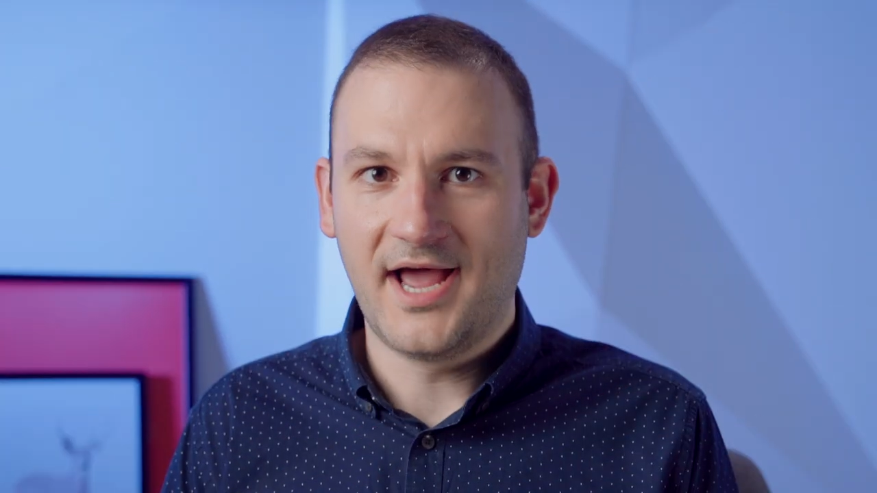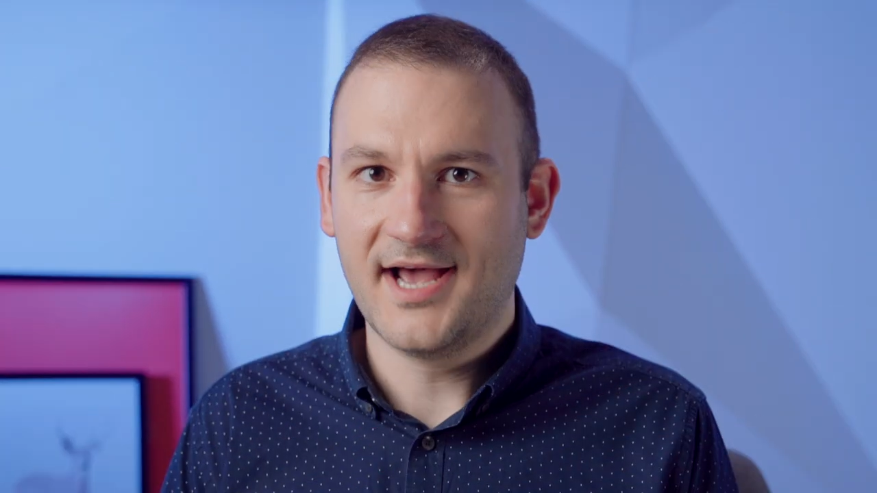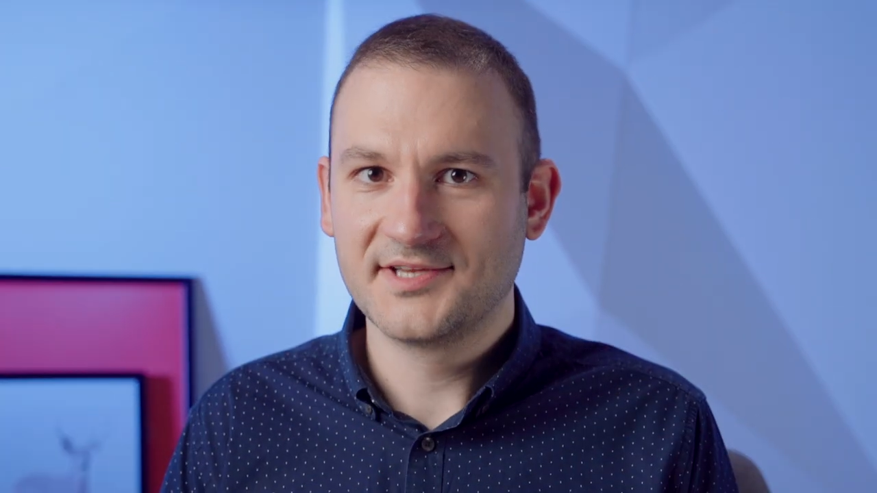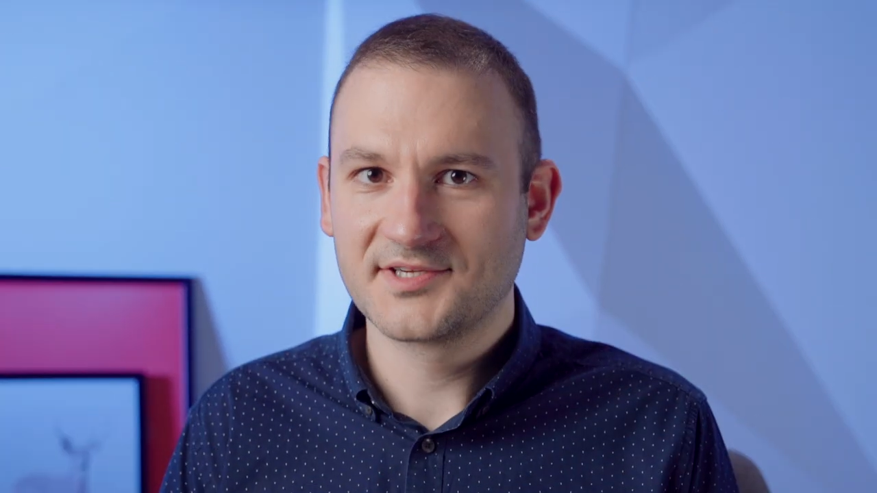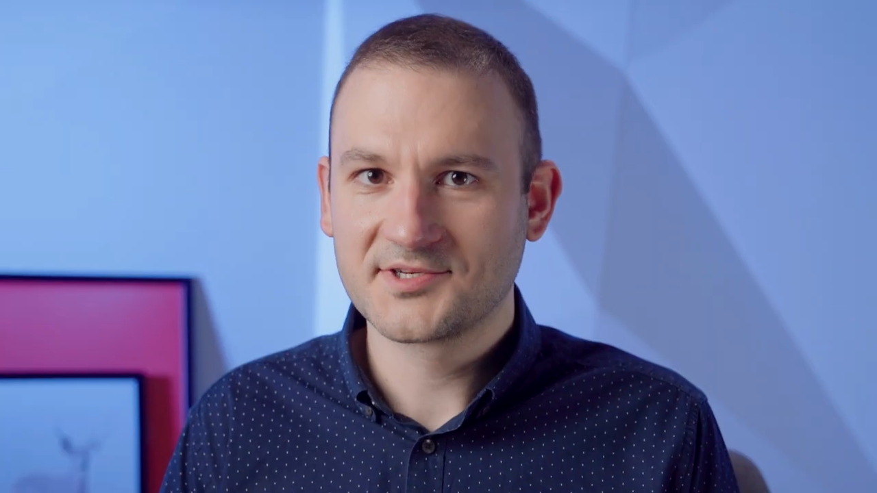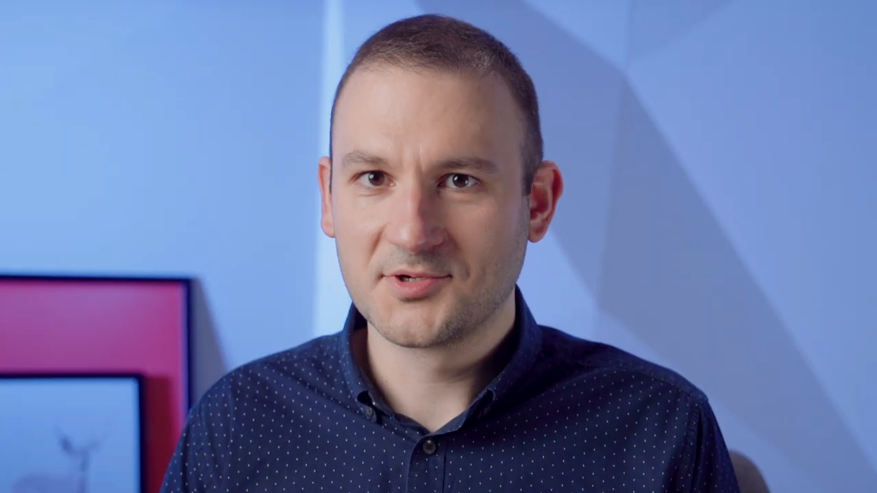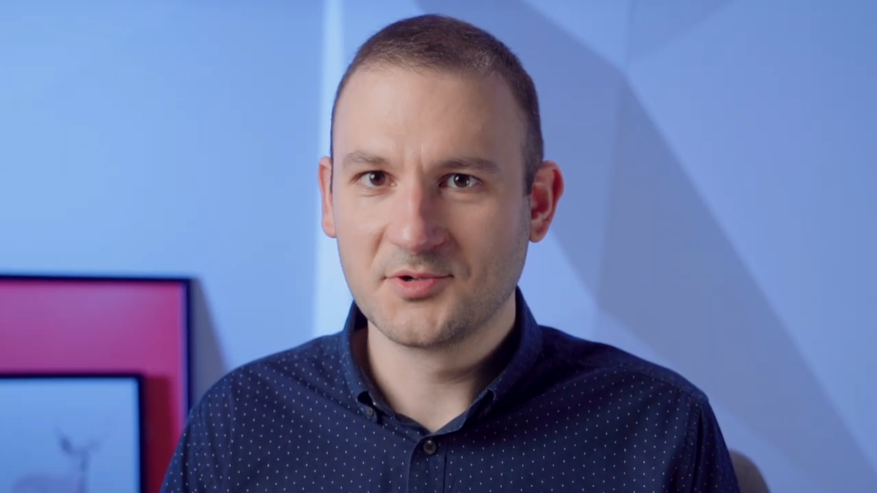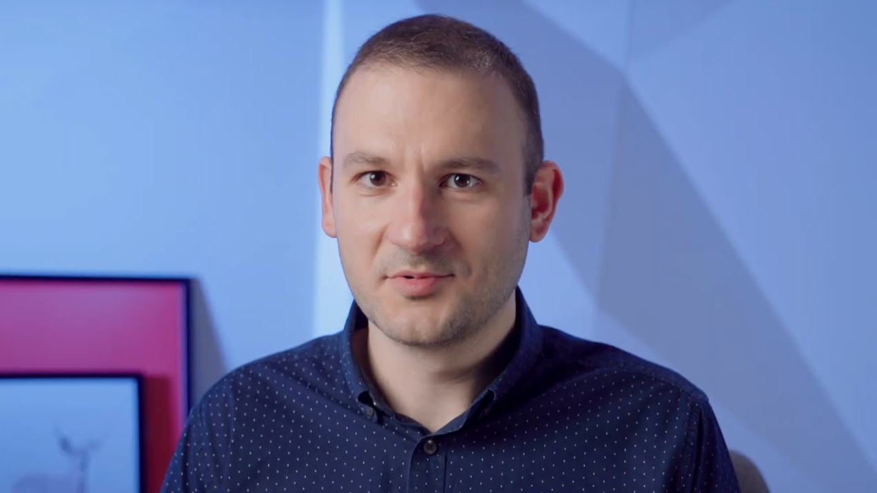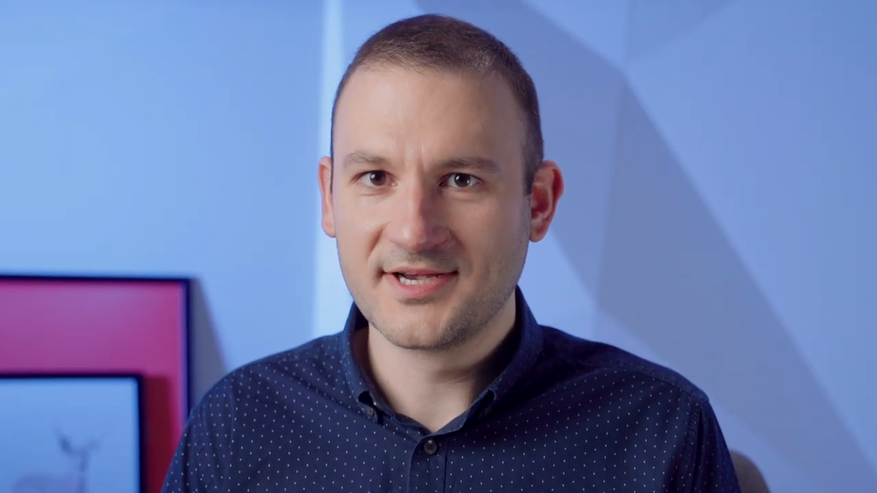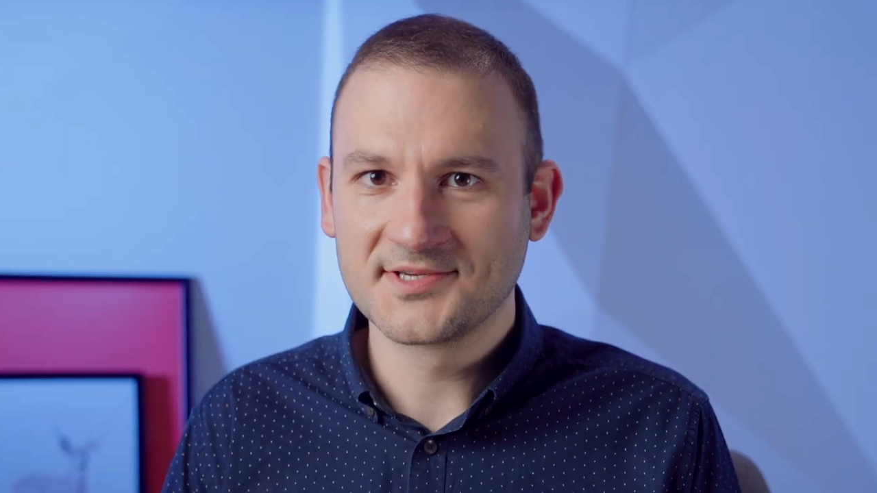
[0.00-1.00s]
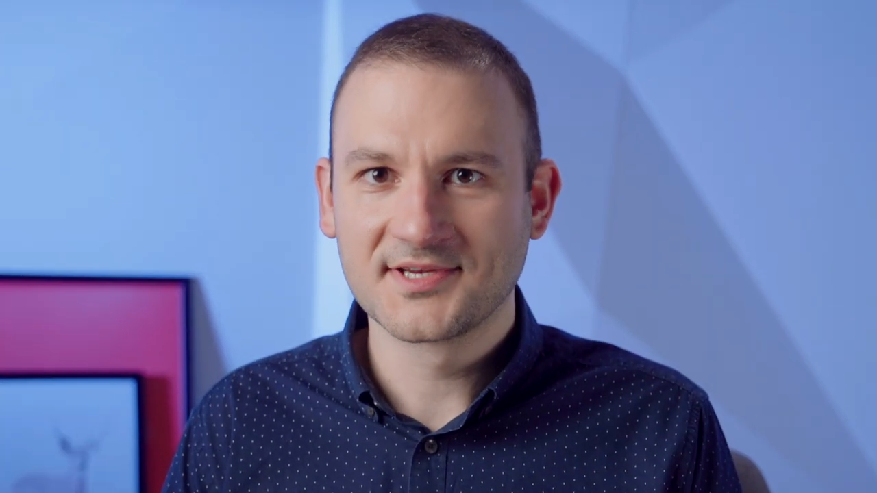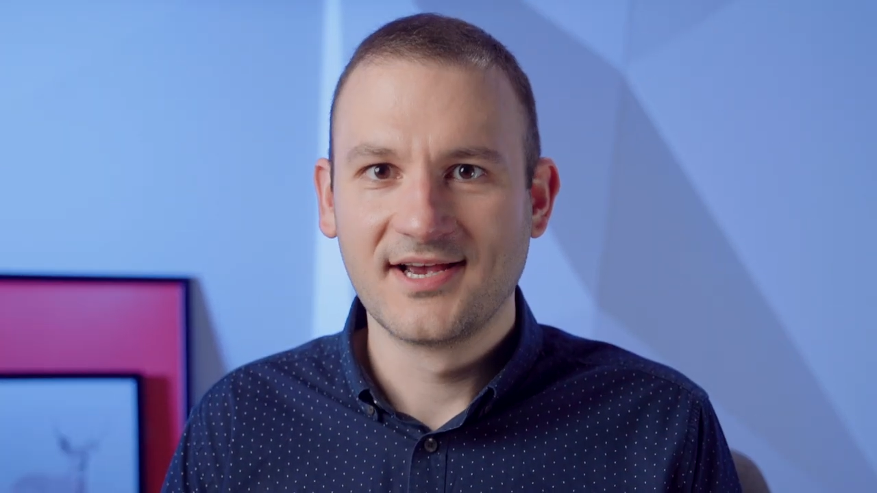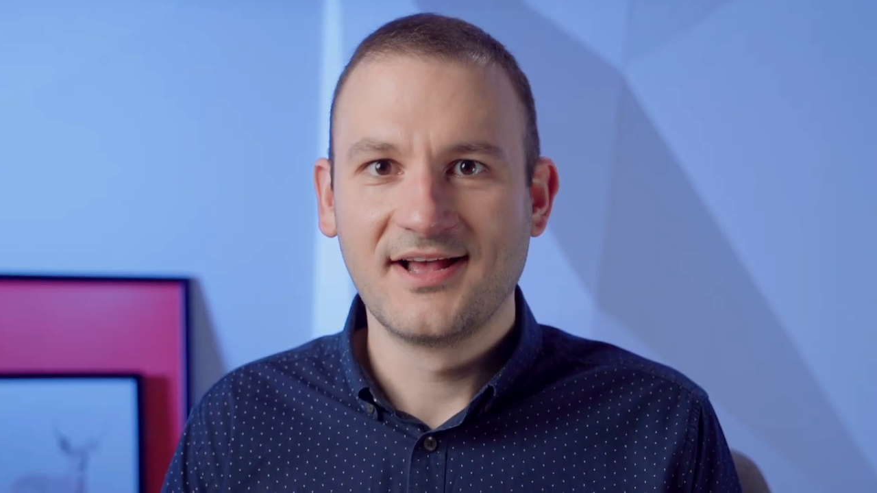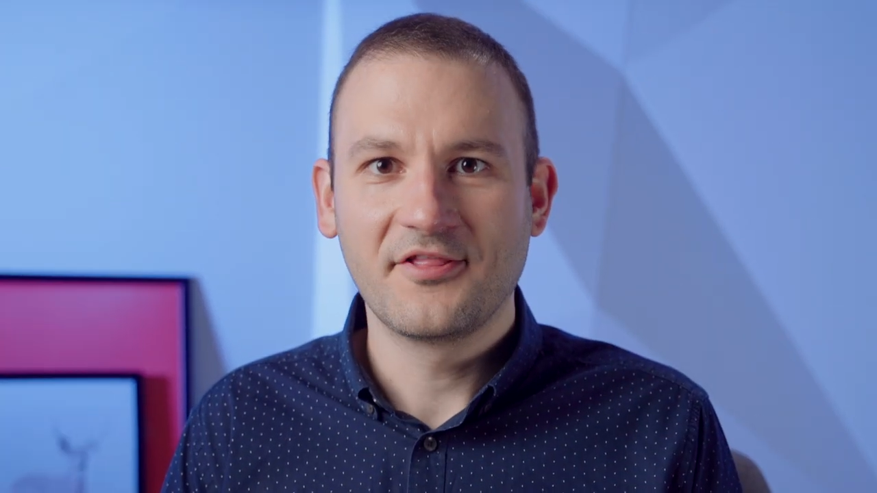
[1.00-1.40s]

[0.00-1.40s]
And as always,